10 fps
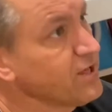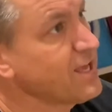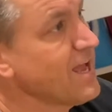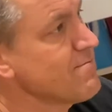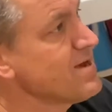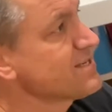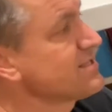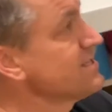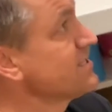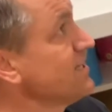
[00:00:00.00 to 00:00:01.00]
can't mess
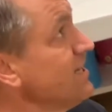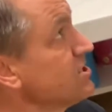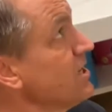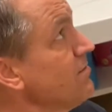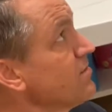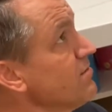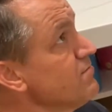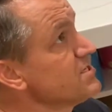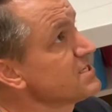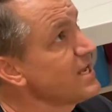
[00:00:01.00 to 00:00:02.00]
this stage up. The
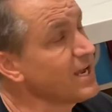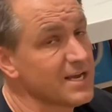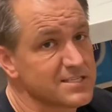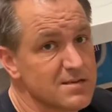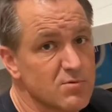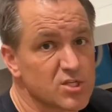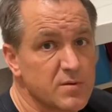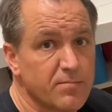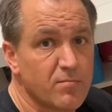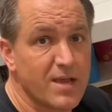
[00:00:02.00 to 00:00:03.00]
mistake I see most
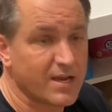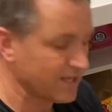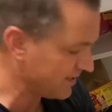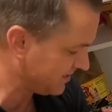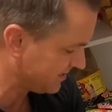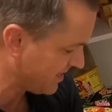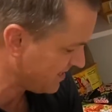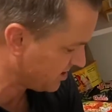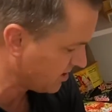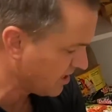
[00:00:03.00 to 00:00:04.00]
people make at this
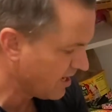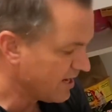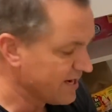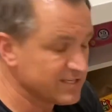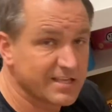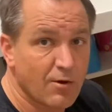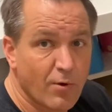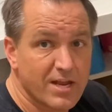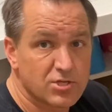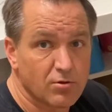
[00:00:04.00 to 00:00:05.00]
stage is they
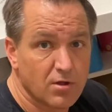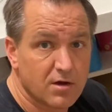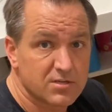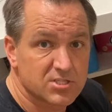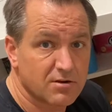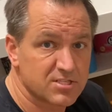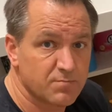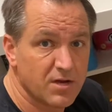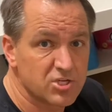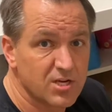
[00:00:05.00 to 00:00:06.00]
wait too long to start
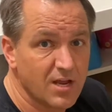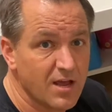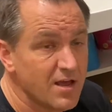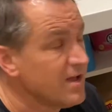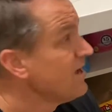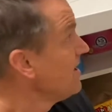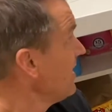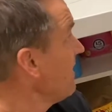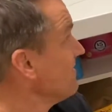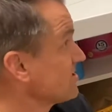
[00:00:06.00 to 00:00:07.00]
sponging,
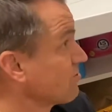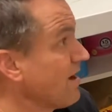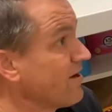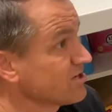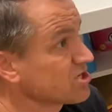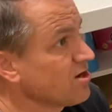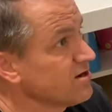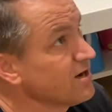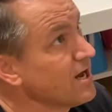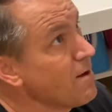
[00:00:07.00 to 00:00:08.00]
and this grout is
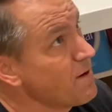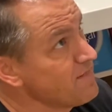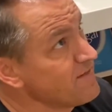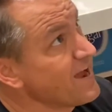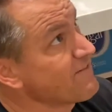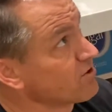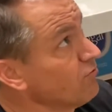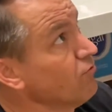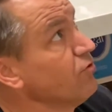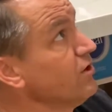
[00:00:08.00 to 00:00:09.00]
hardened up, and then they have to
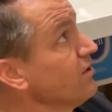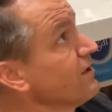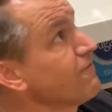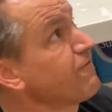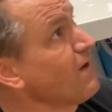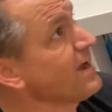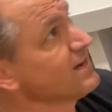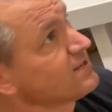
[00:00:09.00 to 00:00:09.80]
really fight